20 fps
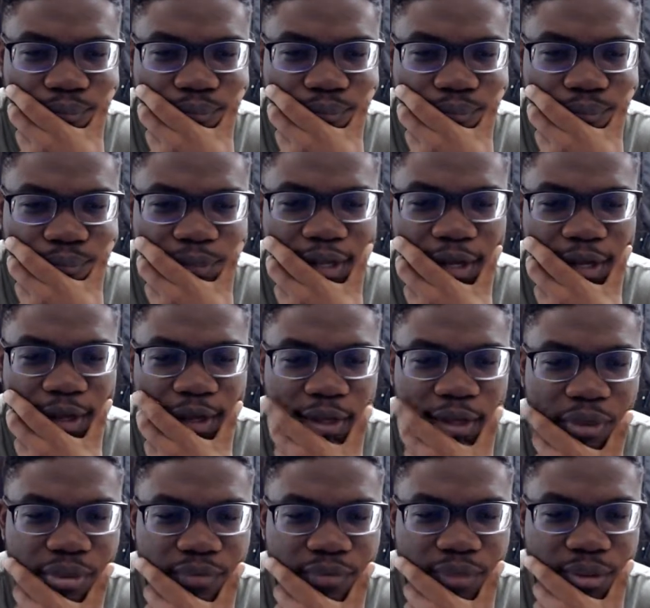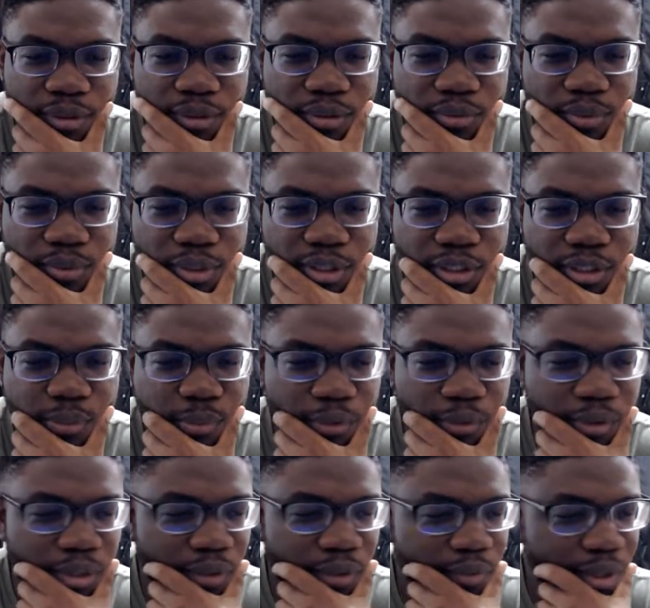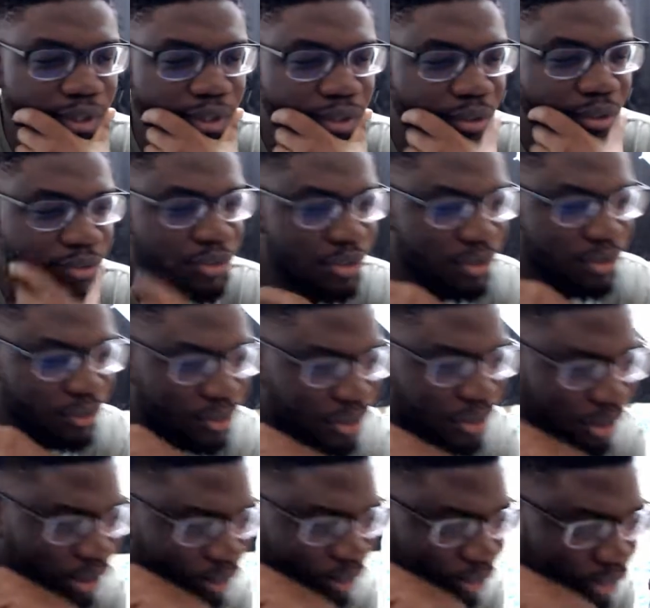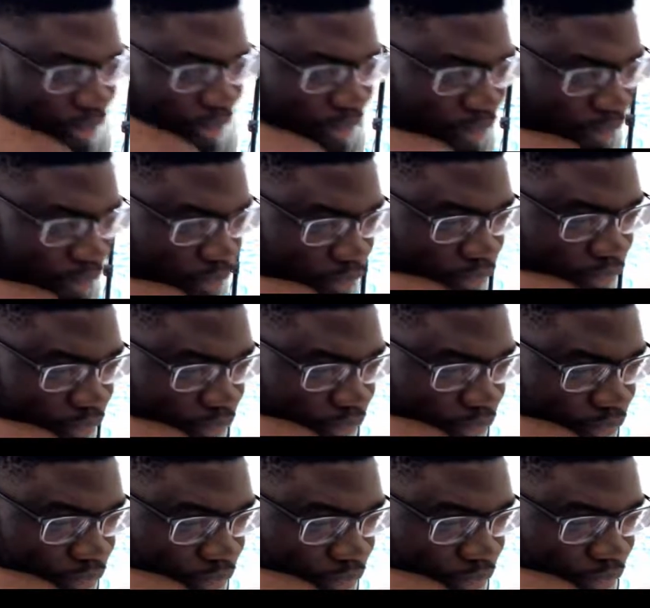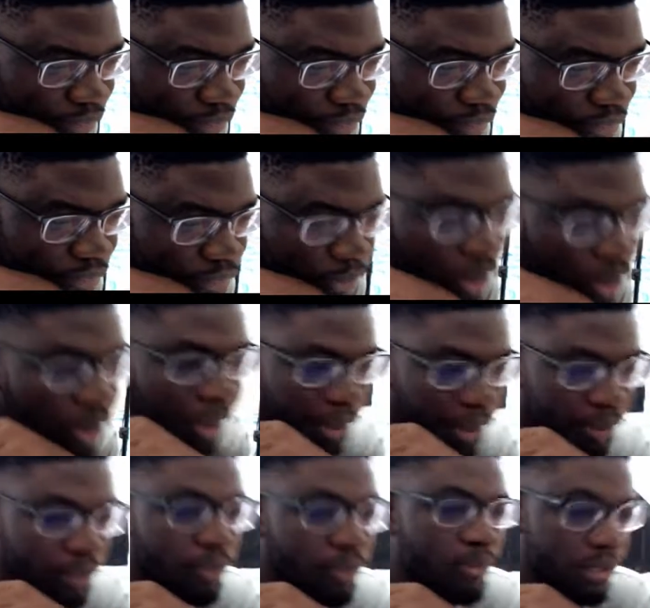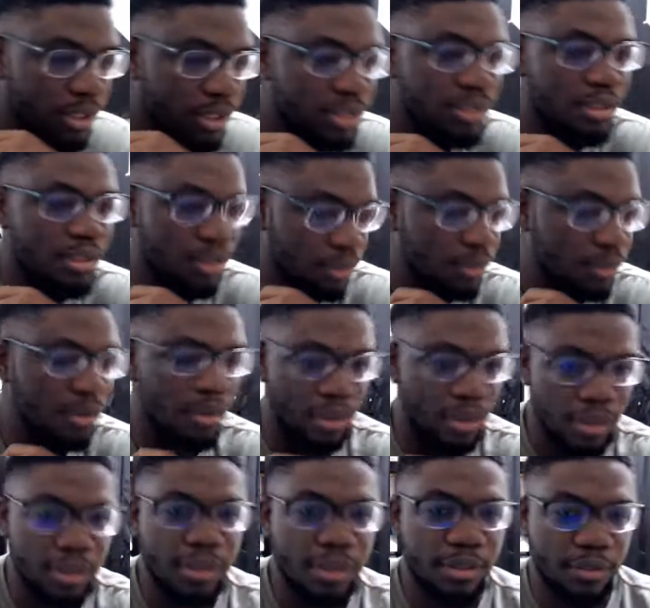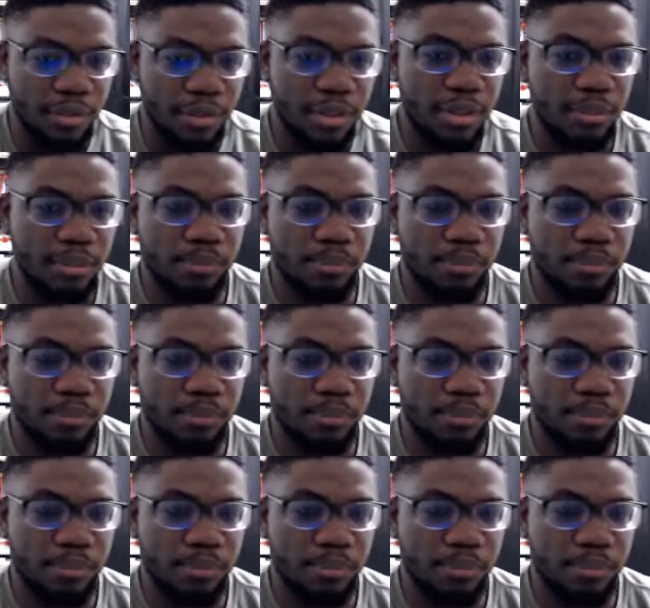yeah, Hangouts video is one that's pulled out right now, so it's not going to allow me. All right, cool, DSD. Good, yeah.